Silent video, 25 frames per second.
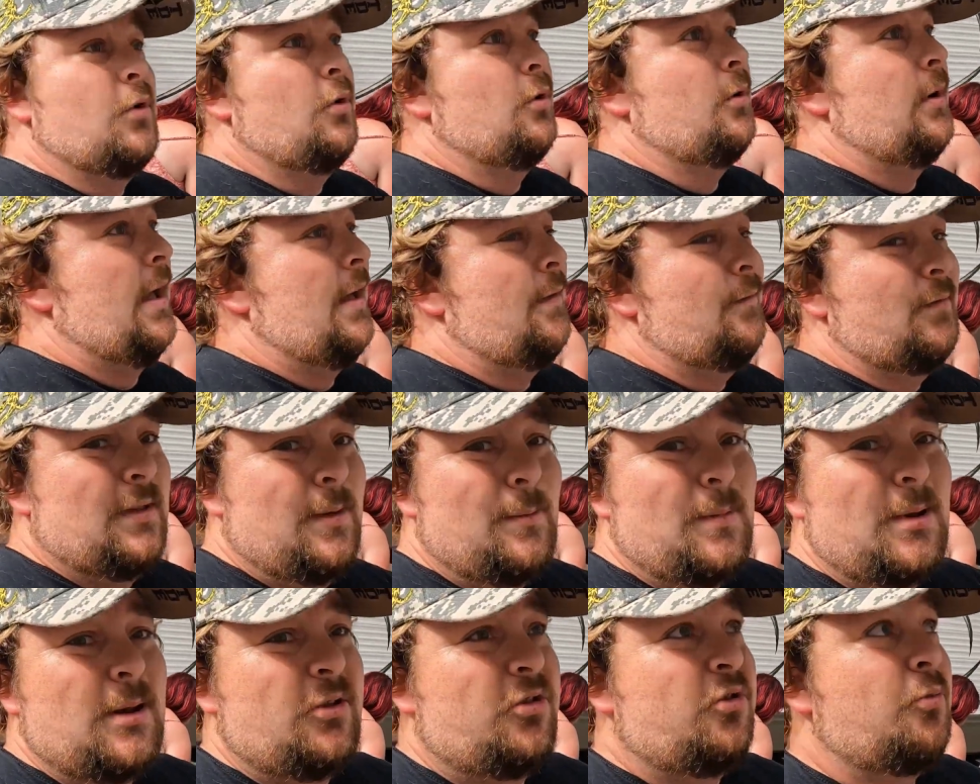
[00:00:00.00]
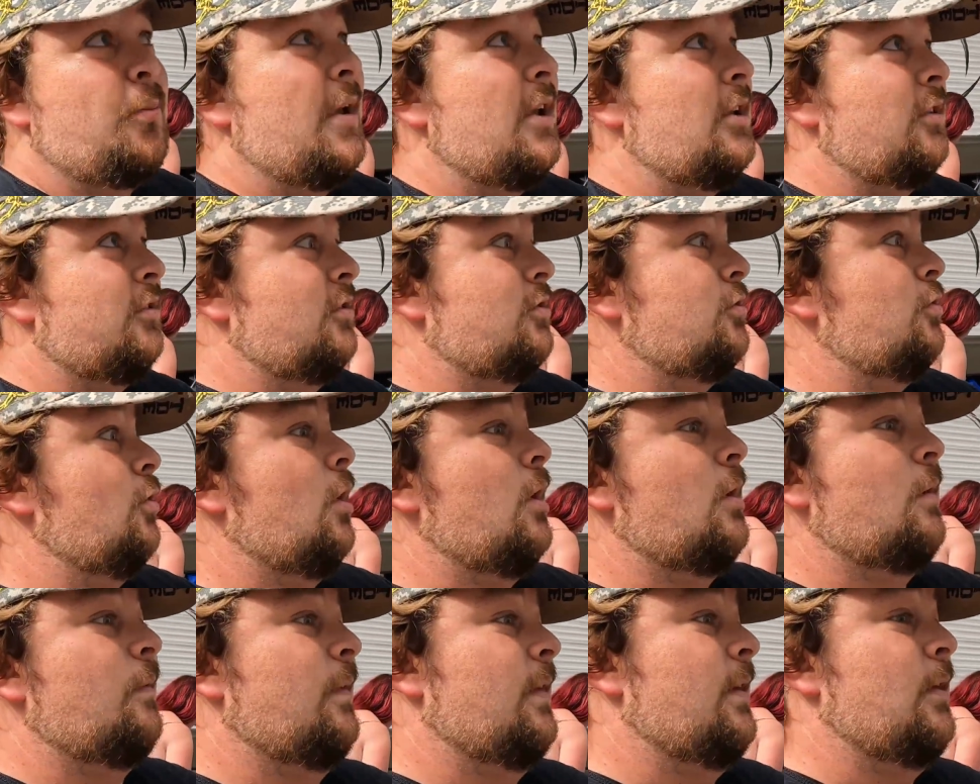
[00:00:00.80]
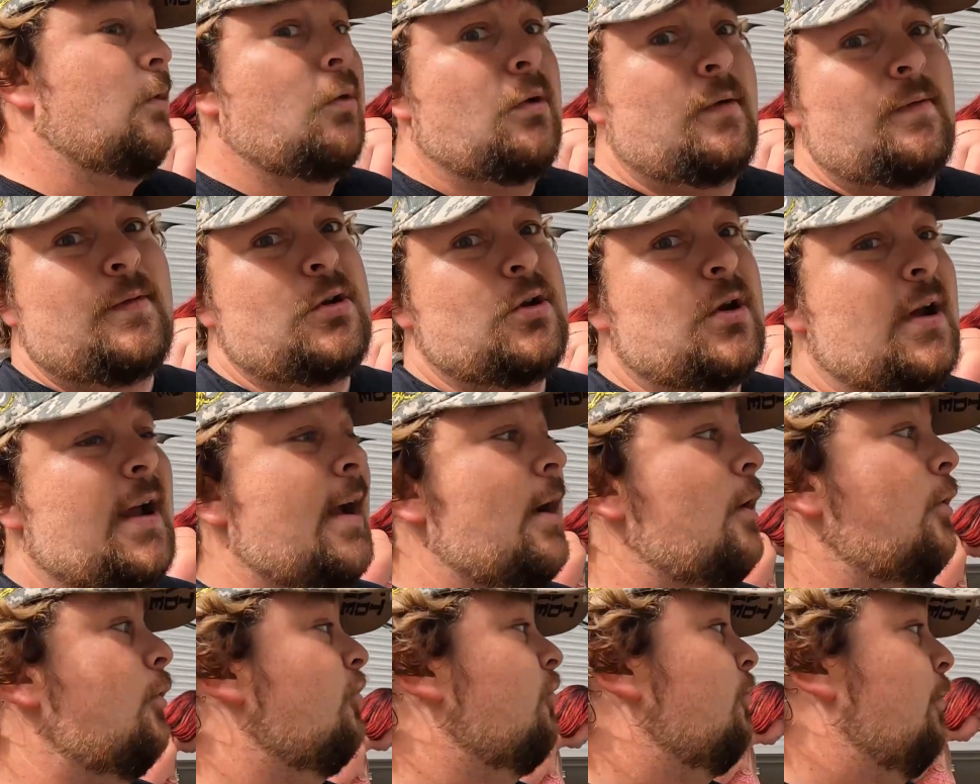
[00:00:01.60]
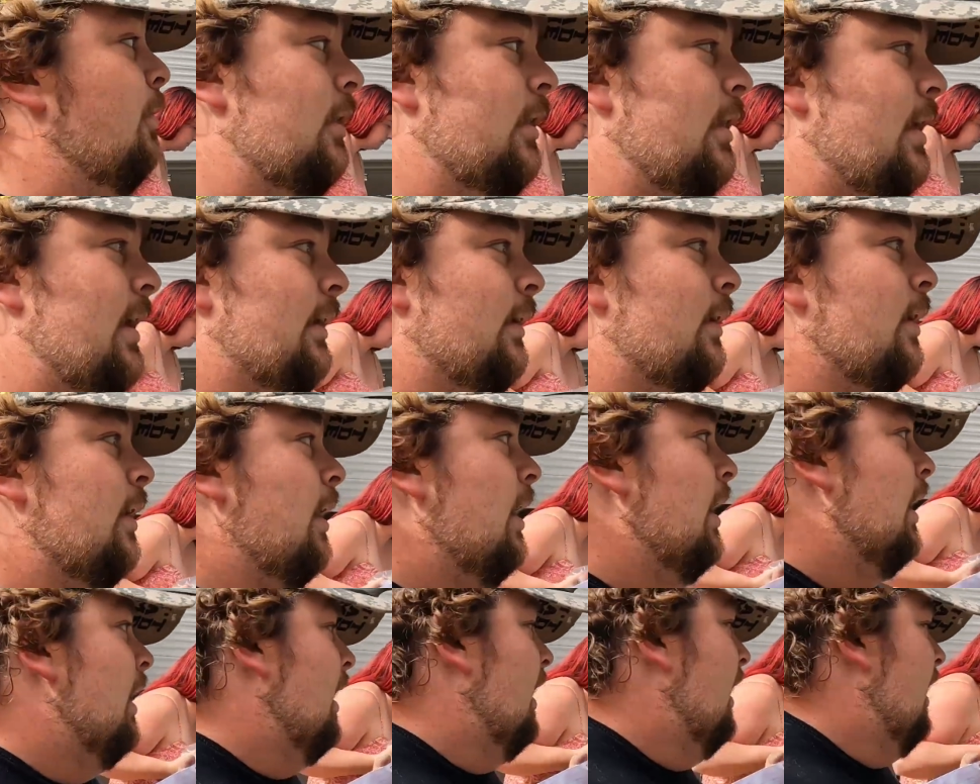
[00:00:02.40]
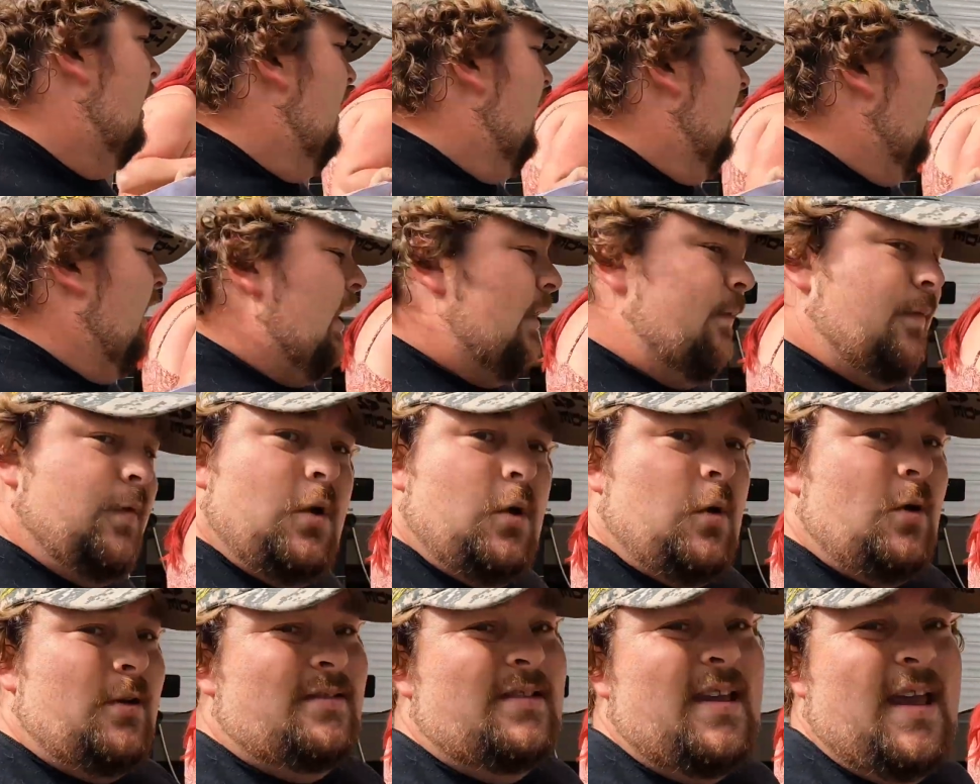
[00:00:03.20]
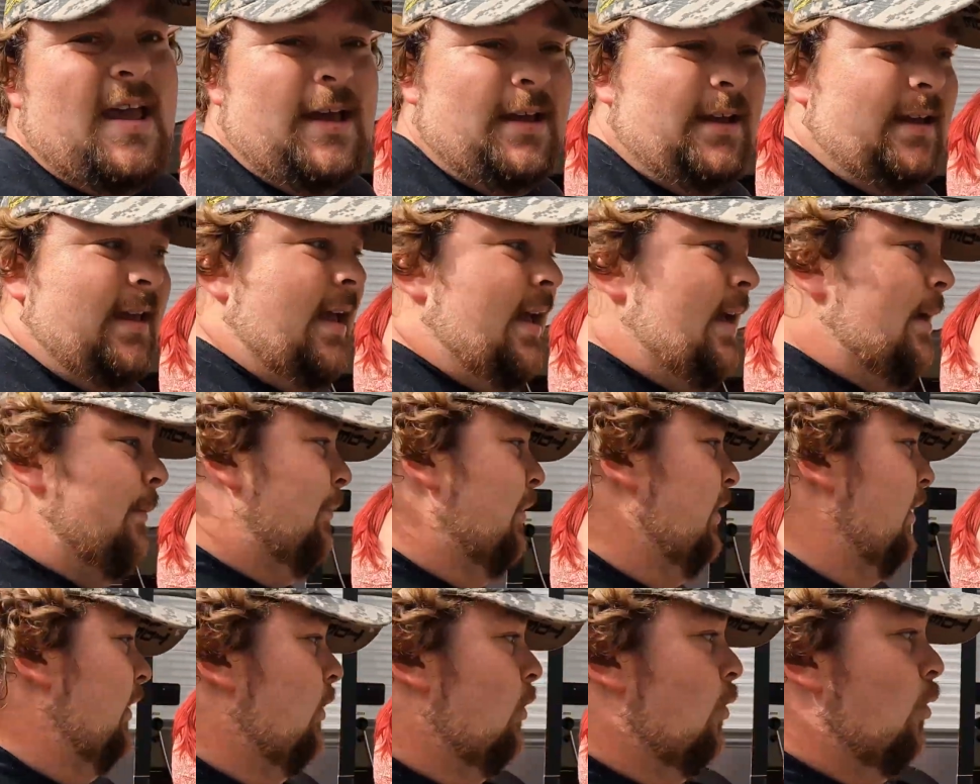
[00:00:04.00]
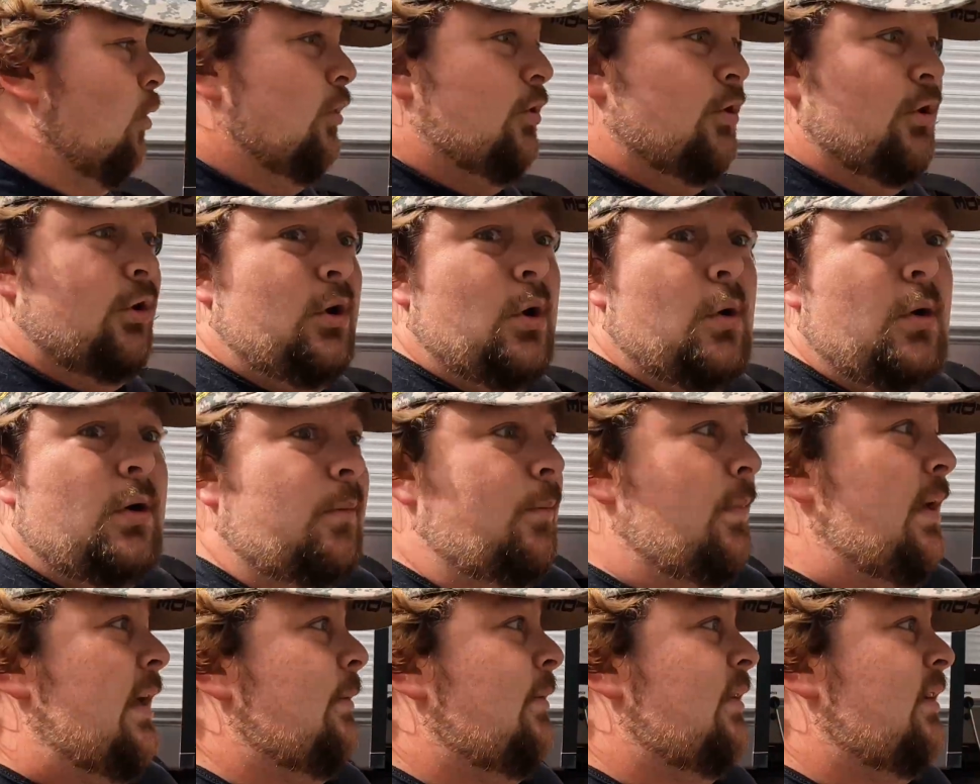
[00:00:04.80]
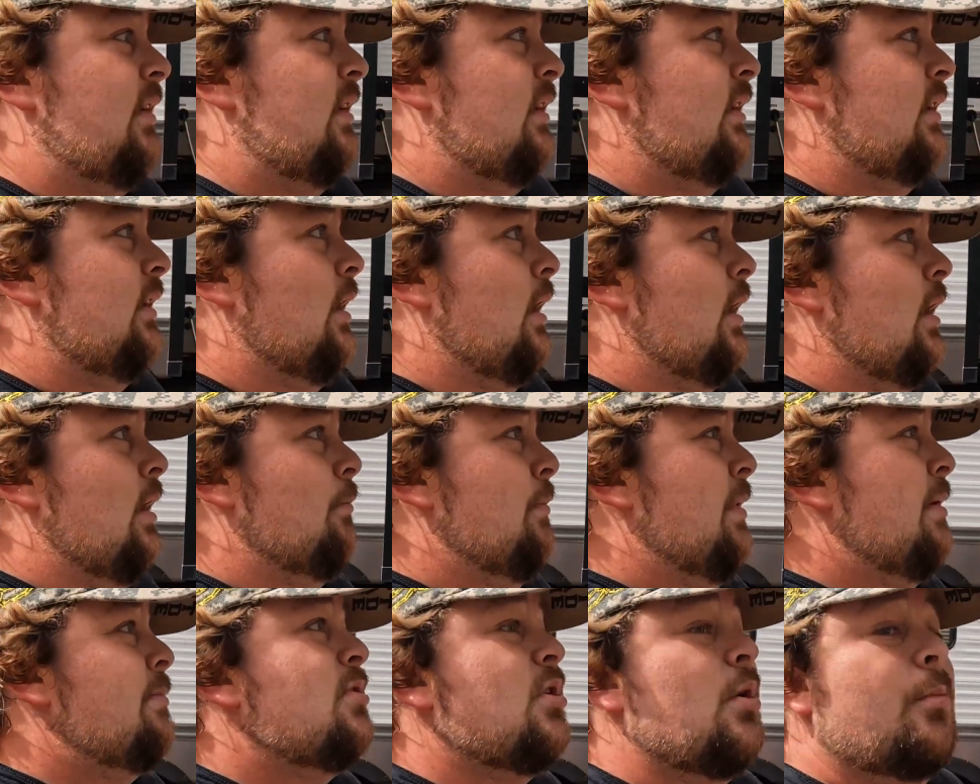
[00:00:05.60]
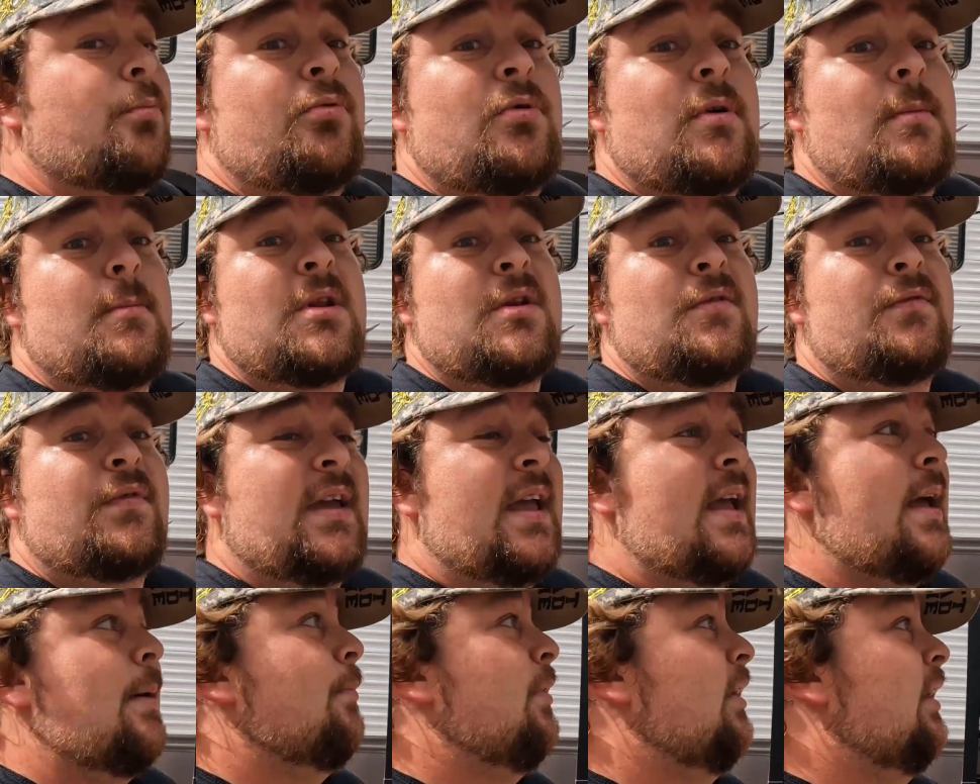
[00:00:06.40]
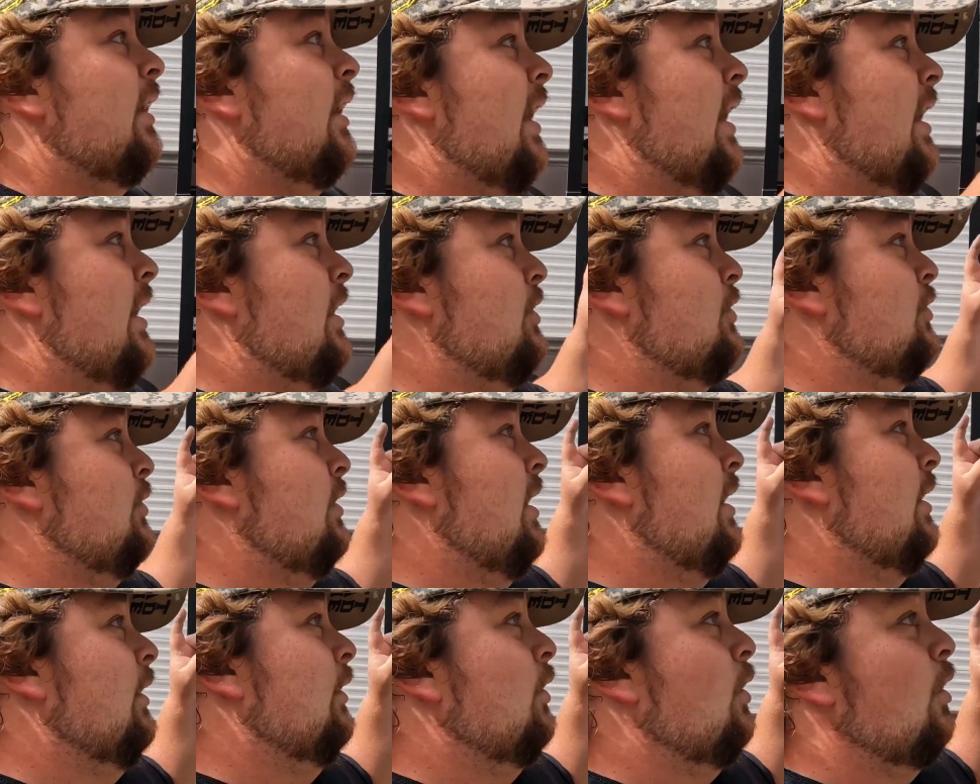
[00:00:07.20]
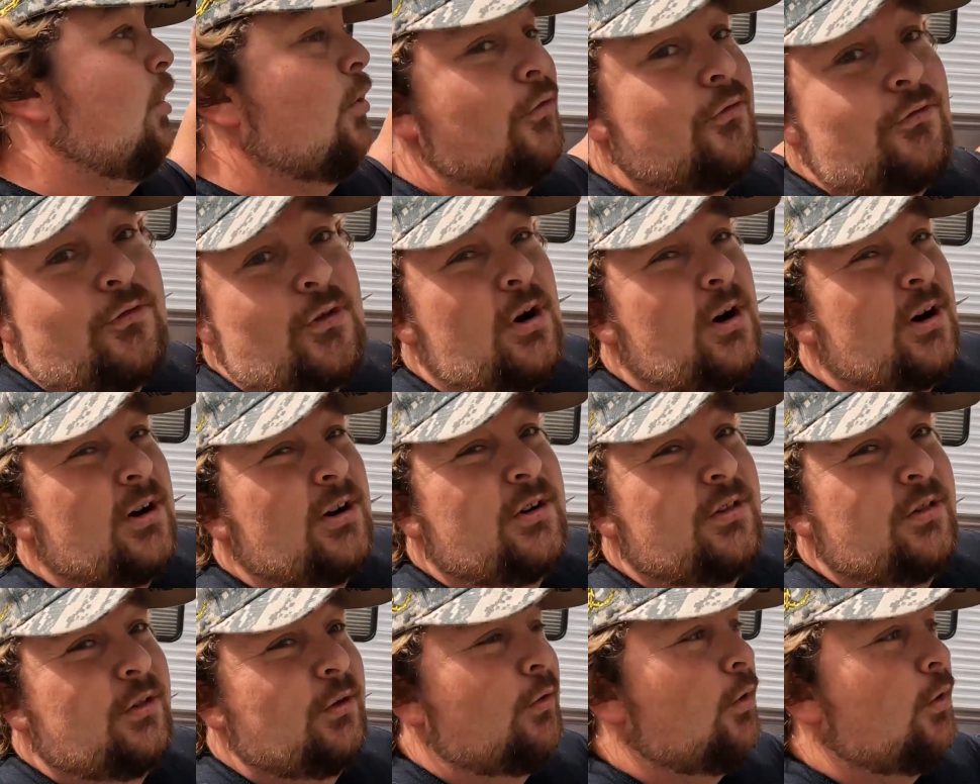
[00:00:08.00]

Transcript: you have limited space in your RV or even your house, but like if you're going tent camping or you're going maybe you're primitive camping and you got to go far to the